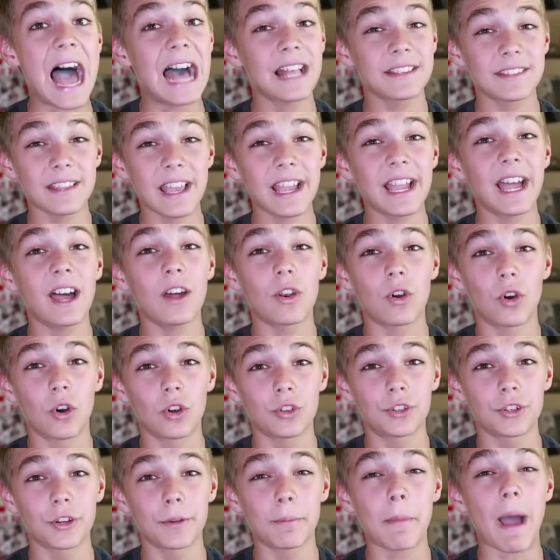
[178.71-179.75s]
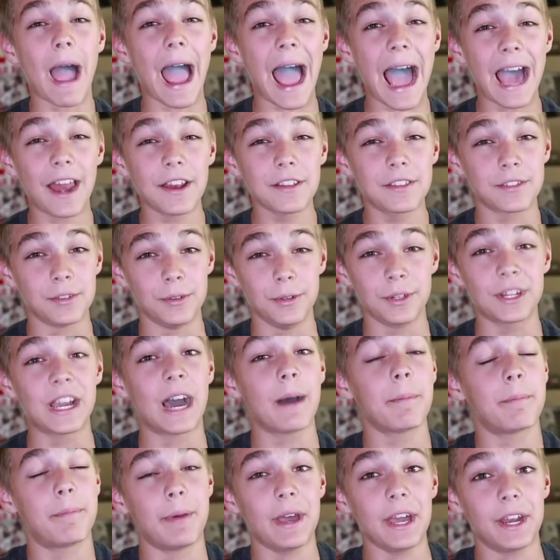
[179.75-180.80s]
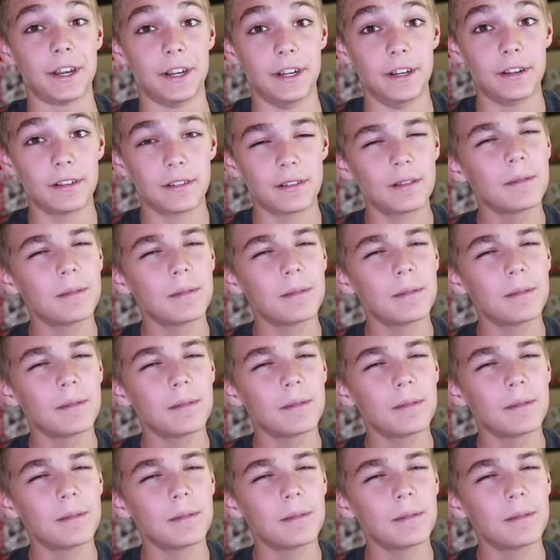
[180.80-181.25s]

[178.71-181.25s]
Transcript: As I got older, my attitude got better,